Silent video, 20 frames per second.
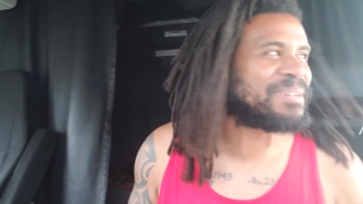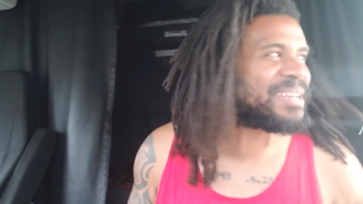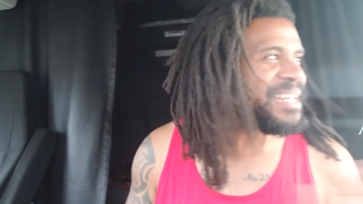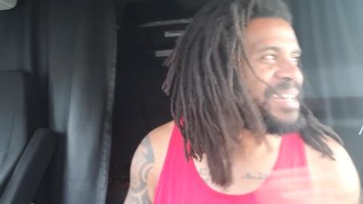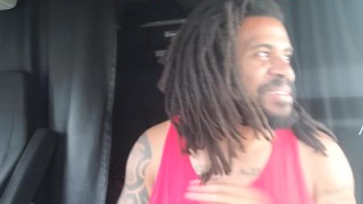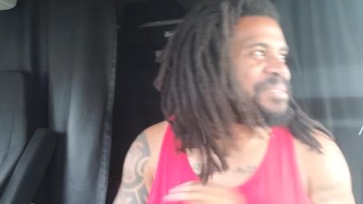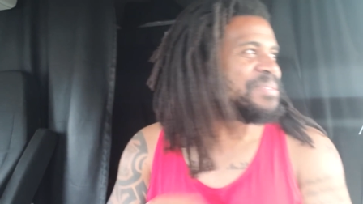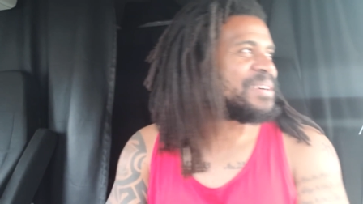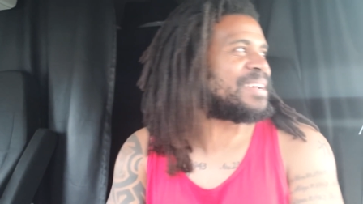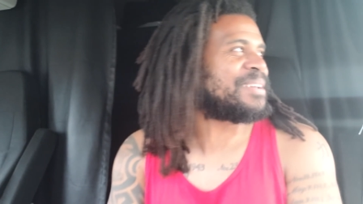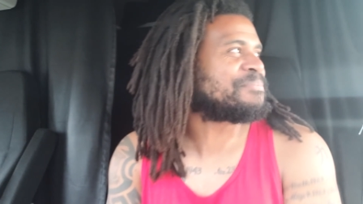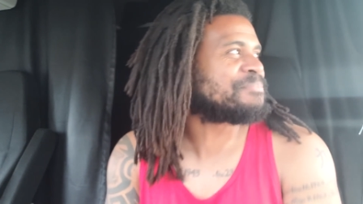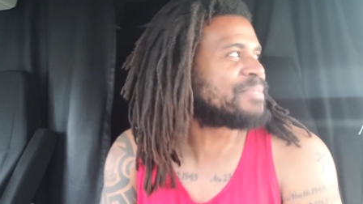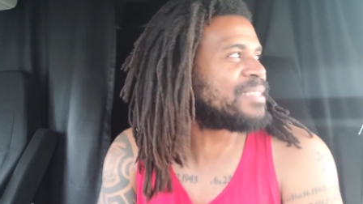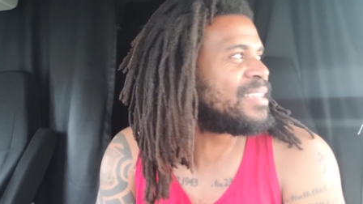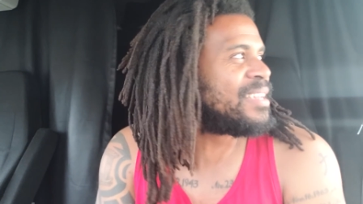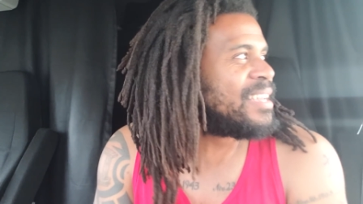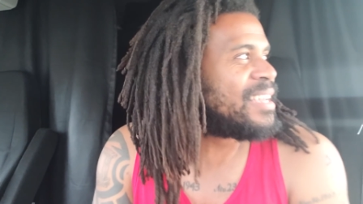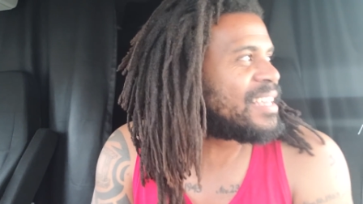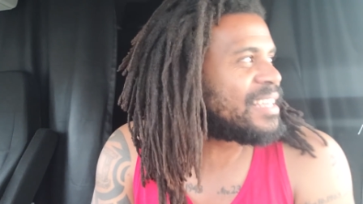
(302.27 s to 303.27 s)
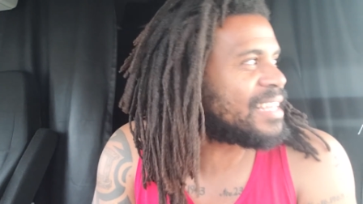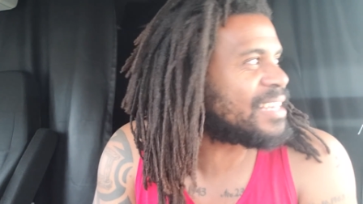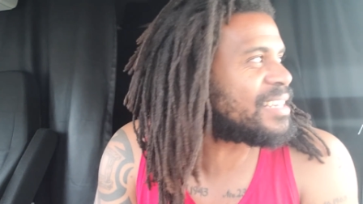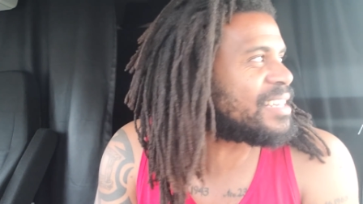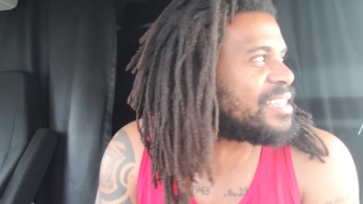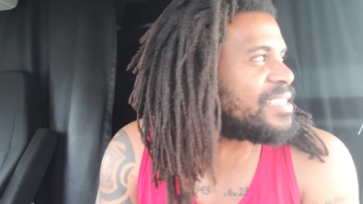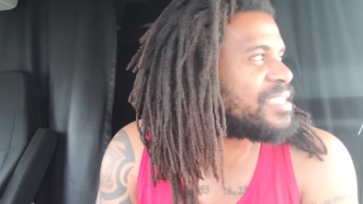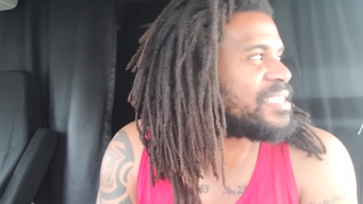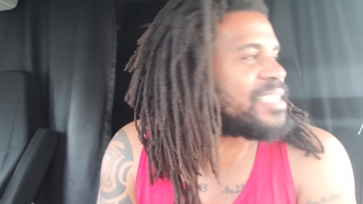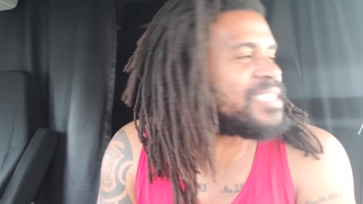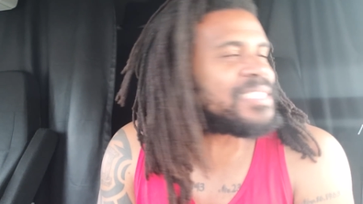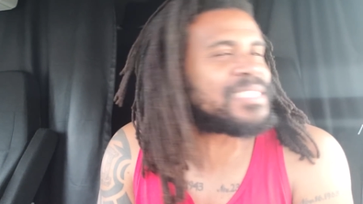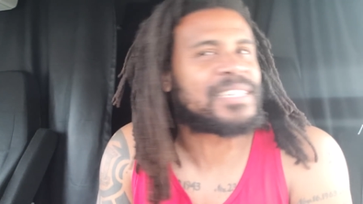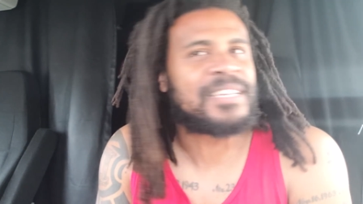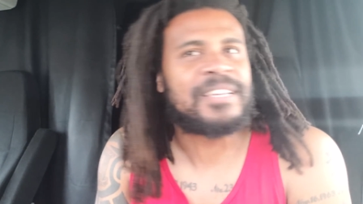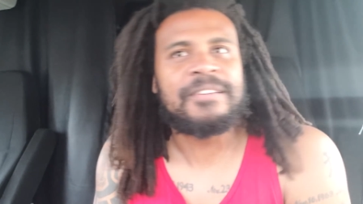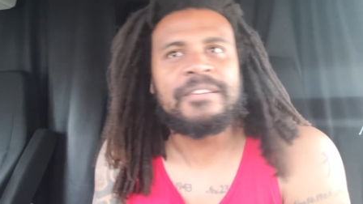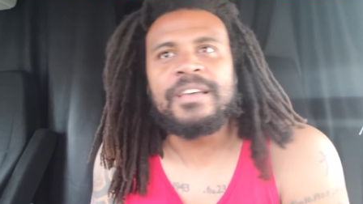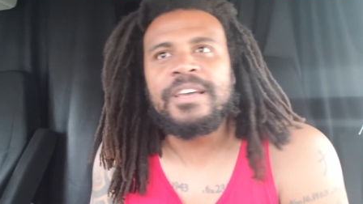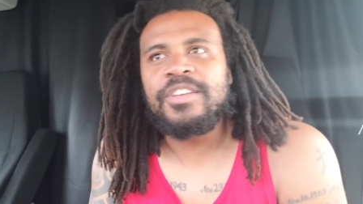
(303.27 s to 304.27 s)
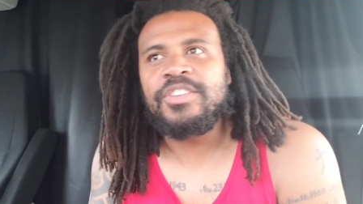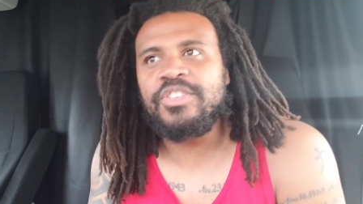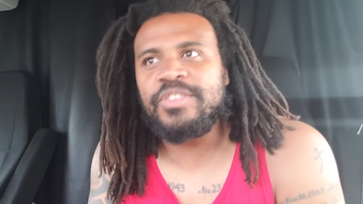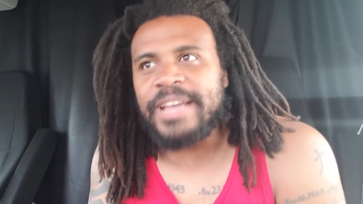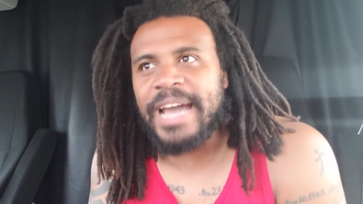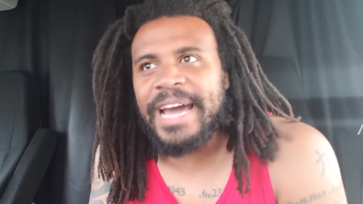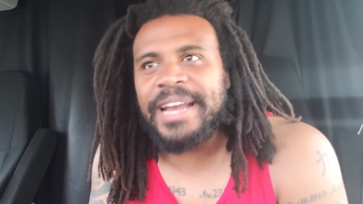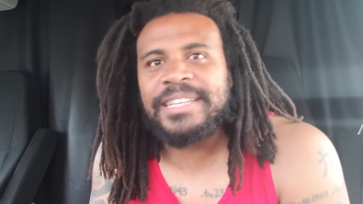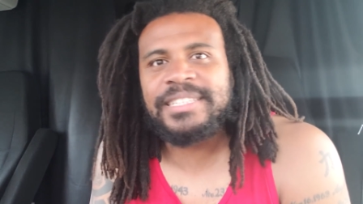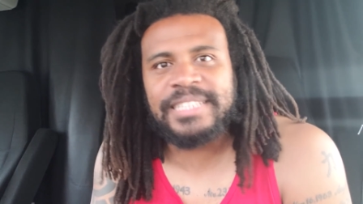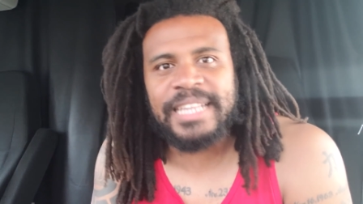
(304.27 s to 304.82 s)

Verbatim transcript: but anyway, it's just you gotta